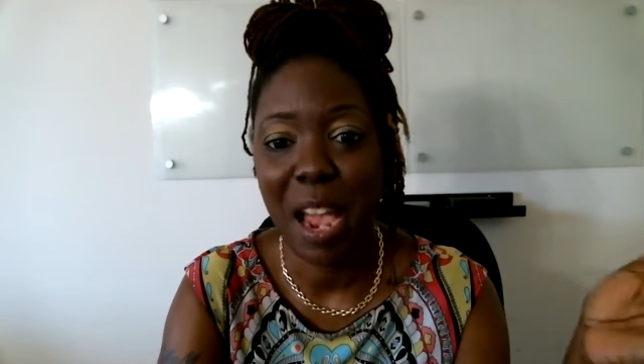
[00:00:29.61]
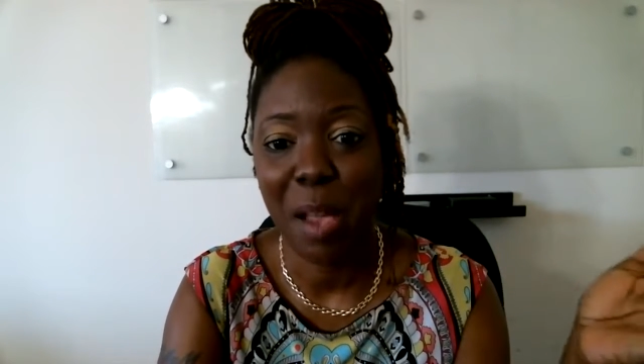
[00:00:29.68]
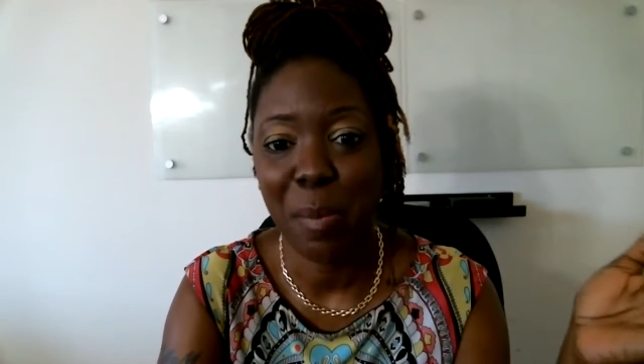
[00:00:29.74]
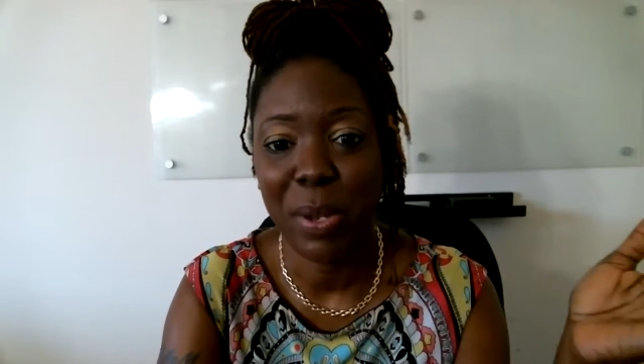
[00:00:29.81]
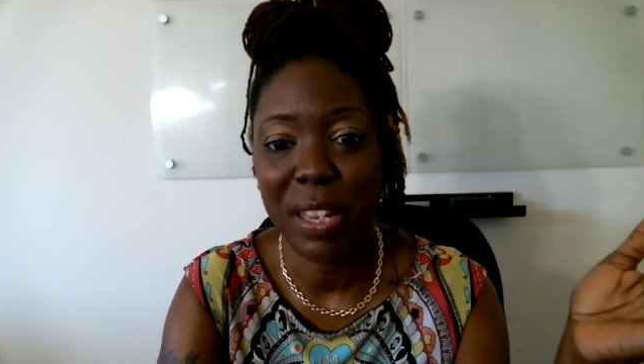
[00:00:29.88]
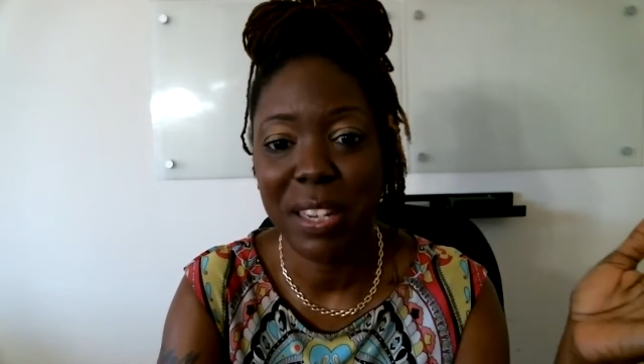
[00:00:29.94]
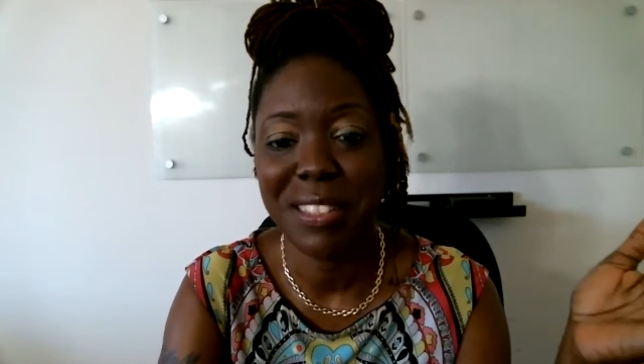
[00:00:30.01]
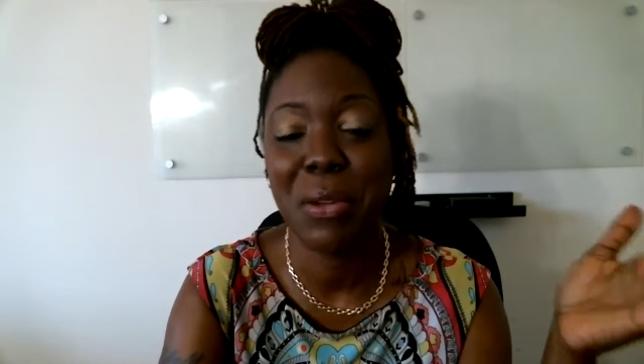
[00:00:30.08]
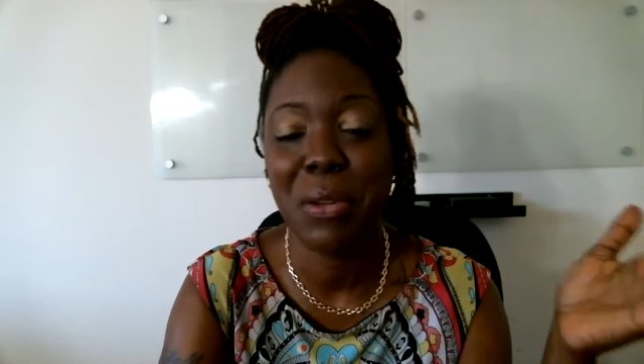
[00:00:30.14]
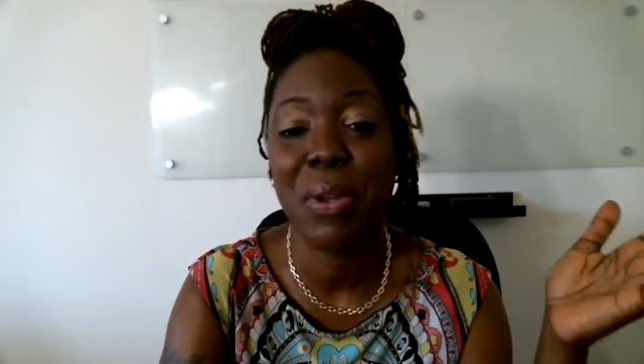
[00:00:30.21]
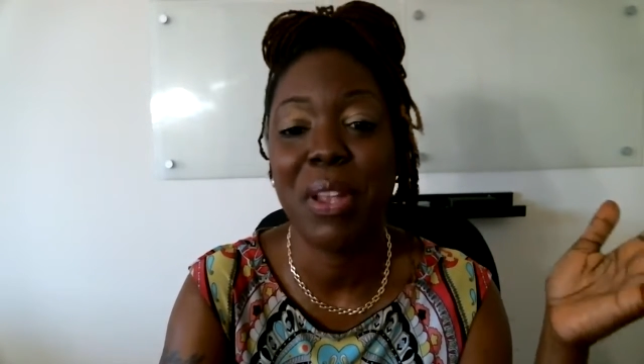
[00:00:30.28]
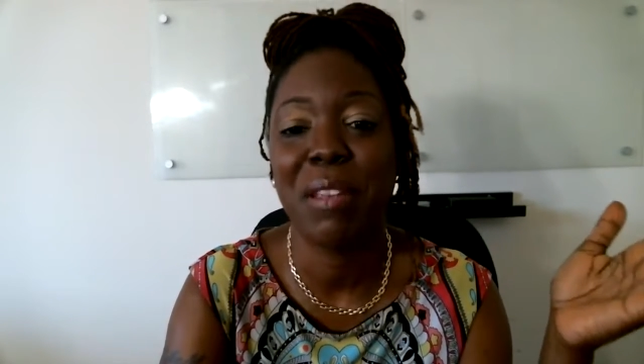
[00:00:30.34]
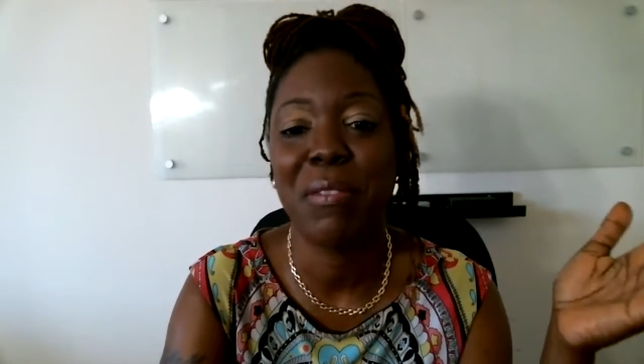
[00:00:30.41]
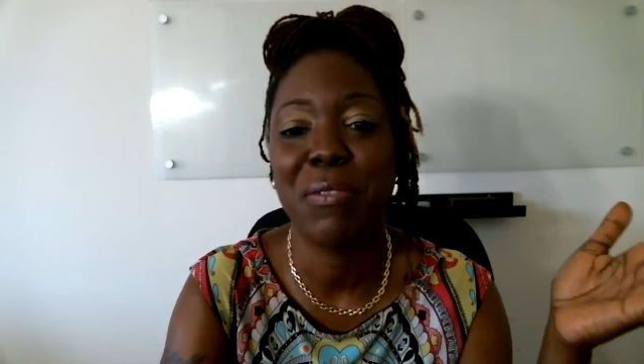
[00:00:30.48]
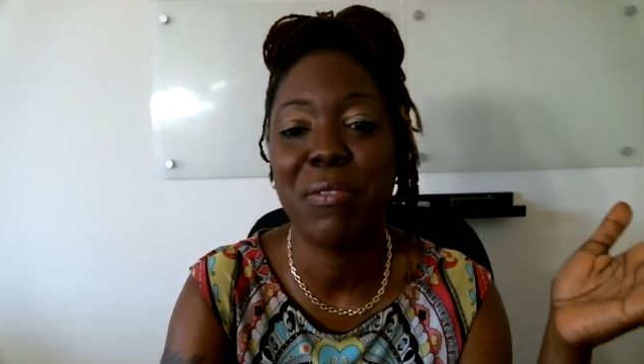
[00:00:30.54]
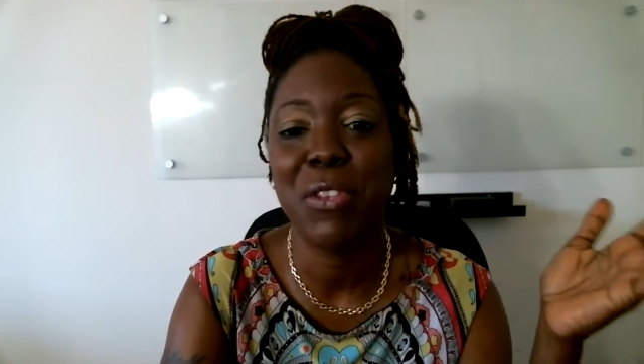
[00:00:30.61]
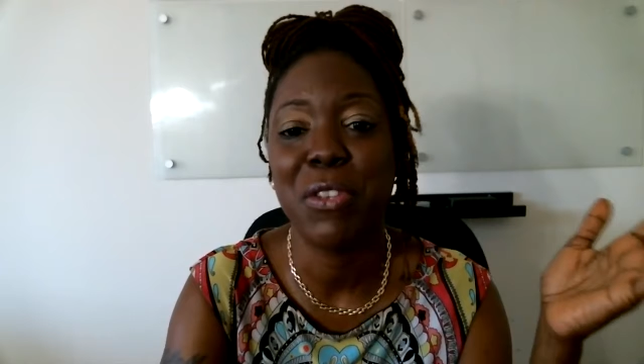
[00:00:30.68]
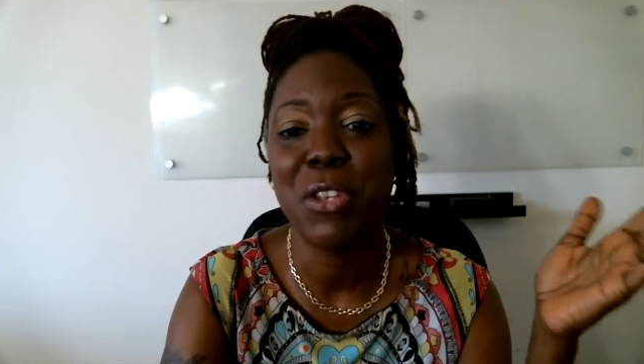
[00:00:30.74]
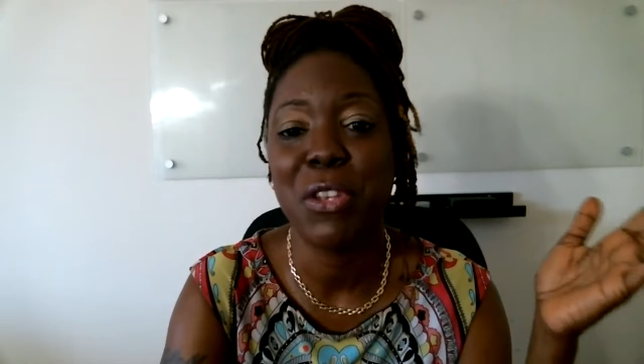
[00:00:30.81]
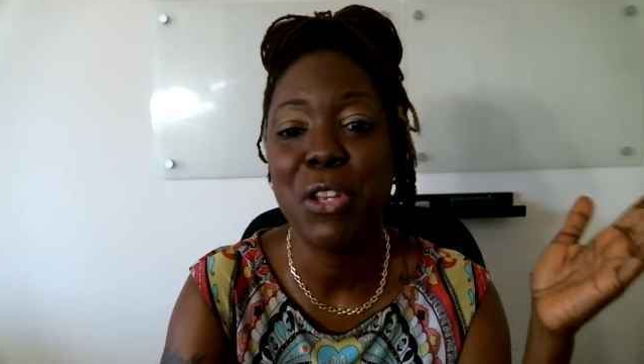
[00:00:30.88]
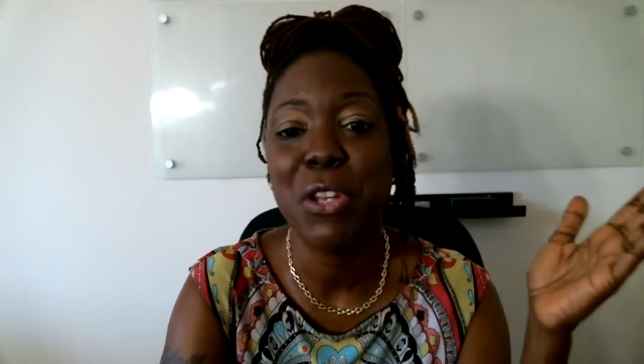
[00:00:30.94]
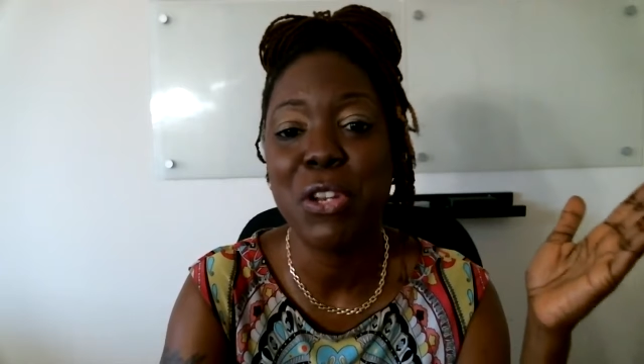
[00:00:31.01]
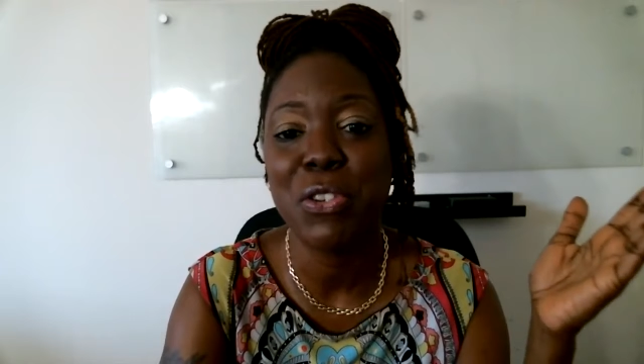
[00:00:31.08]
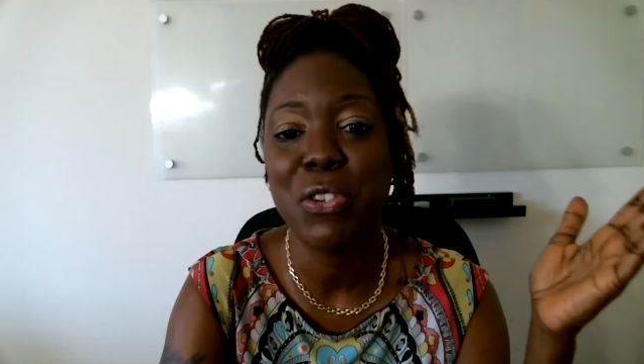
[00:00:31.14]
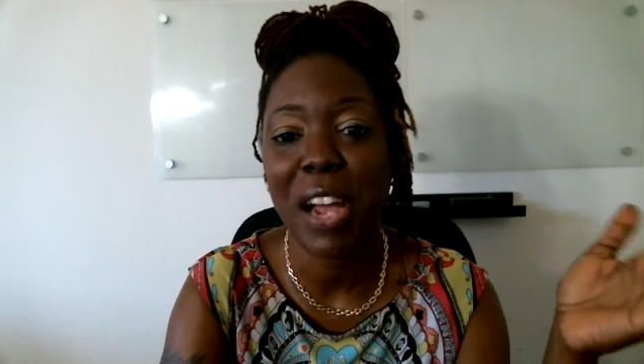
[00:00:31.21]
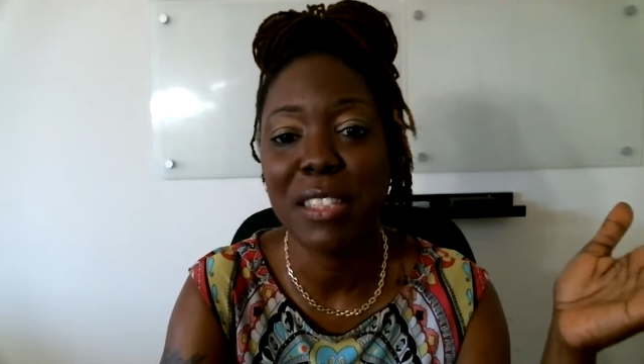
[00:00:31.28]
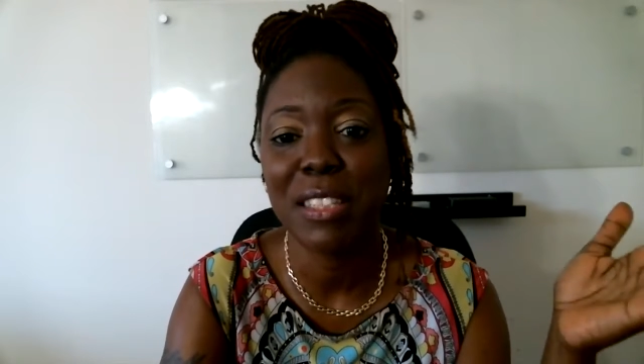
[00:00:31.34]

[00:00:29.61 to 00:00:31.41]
So if you try to join